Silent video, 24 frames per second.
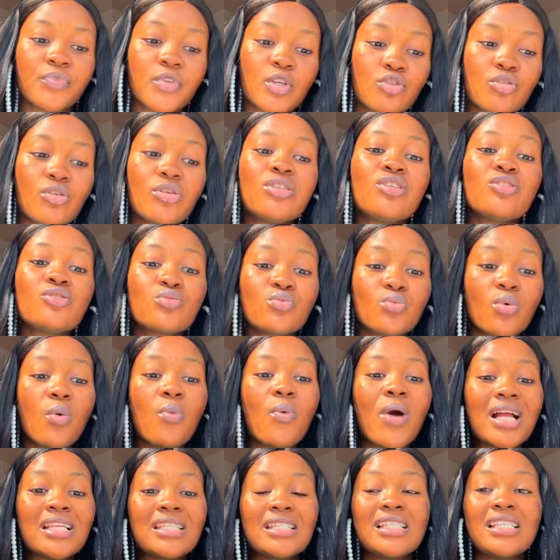So this one
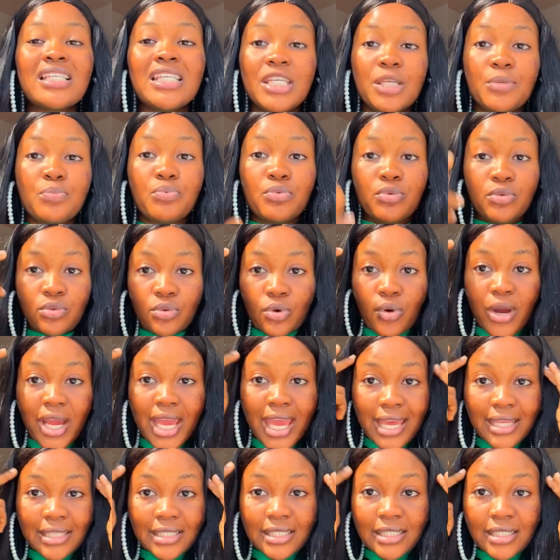will actually keep your
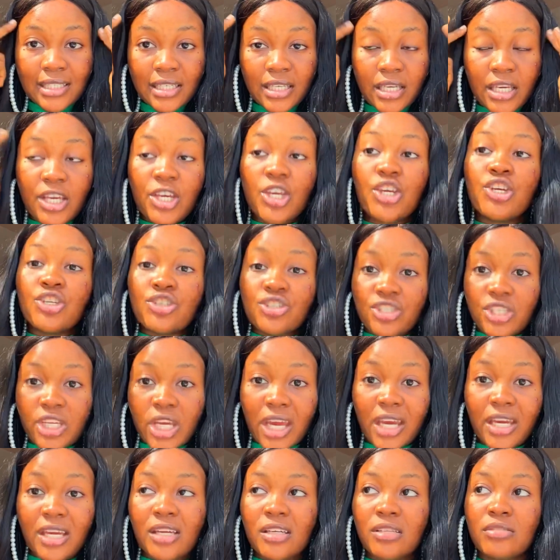head in
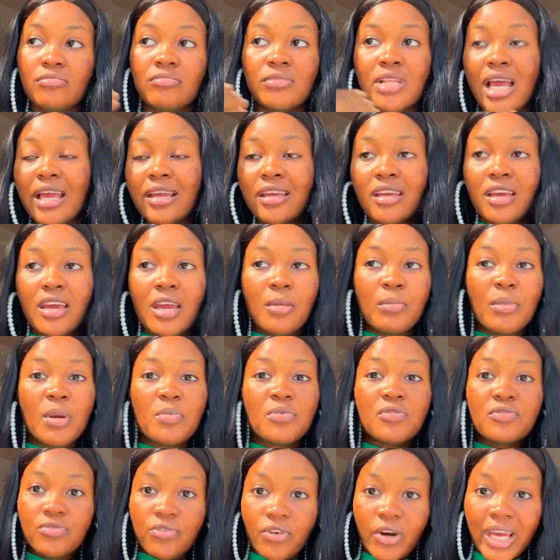check, like
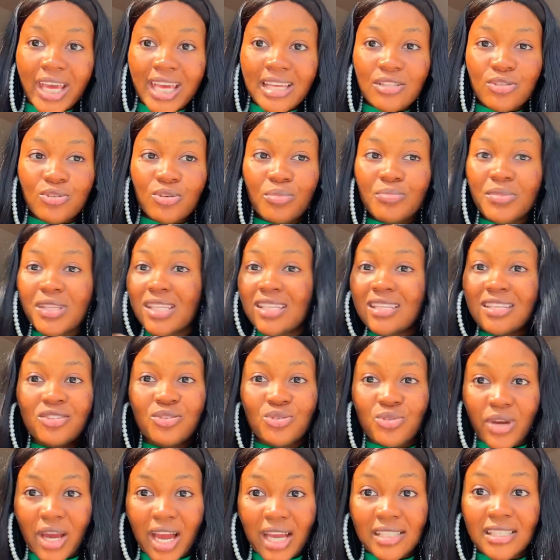maybe forget something,
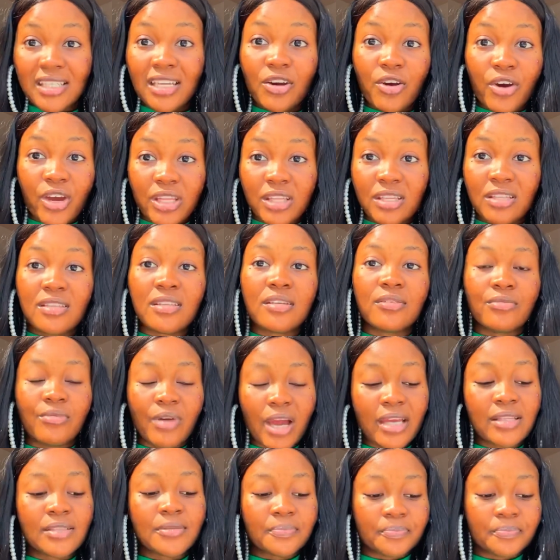things you can check or anything, right?